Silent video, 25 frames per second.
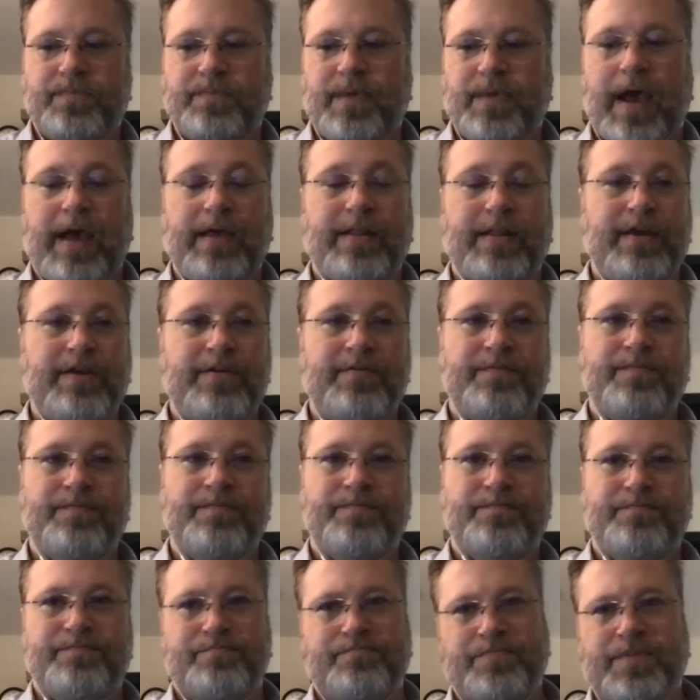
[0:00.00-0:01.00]
I like,
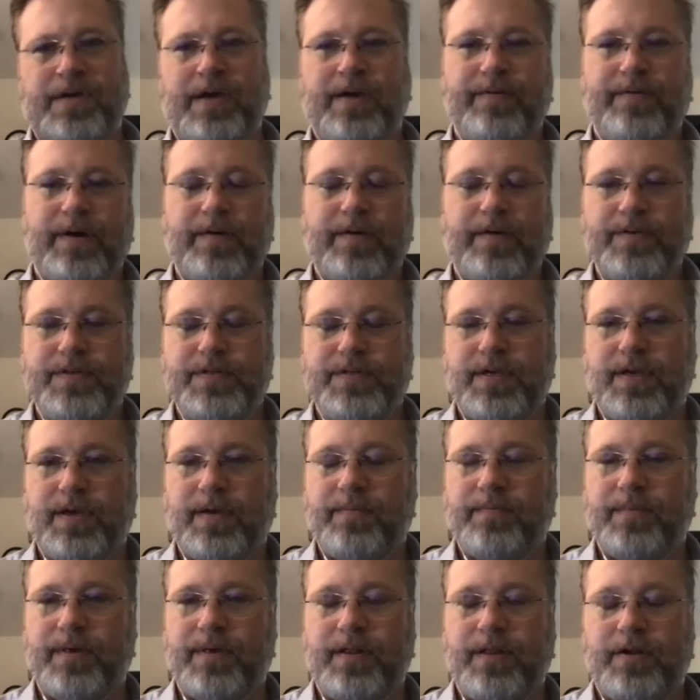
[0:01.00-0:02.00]
I, obviously
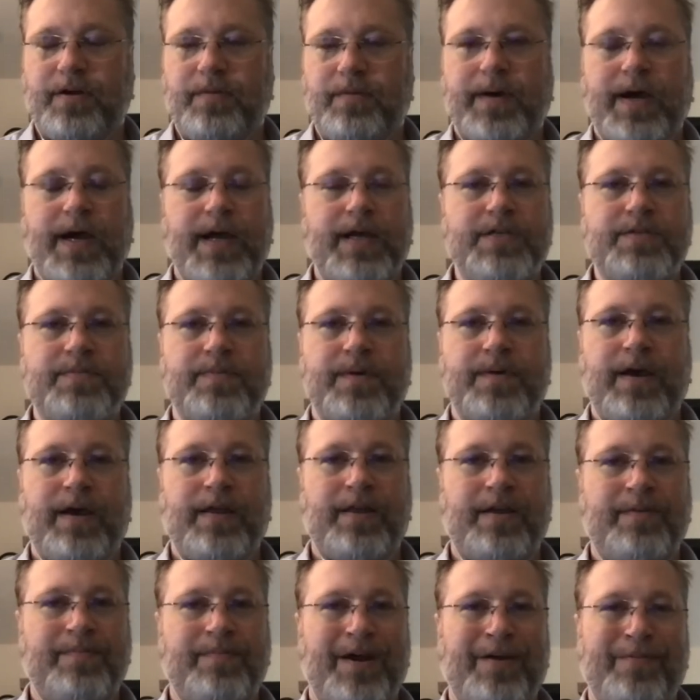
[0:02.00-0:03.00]
I'm a little biased, but I
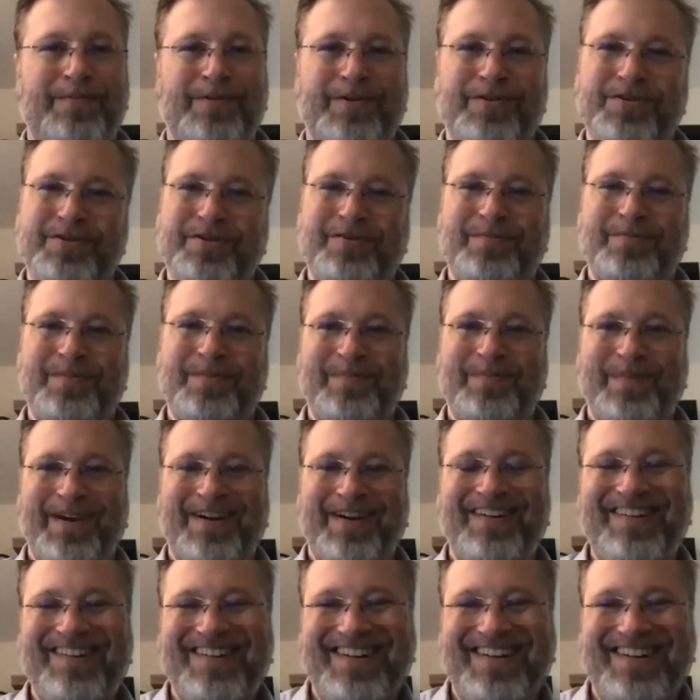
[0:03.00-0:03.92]
like my approach a little bit better.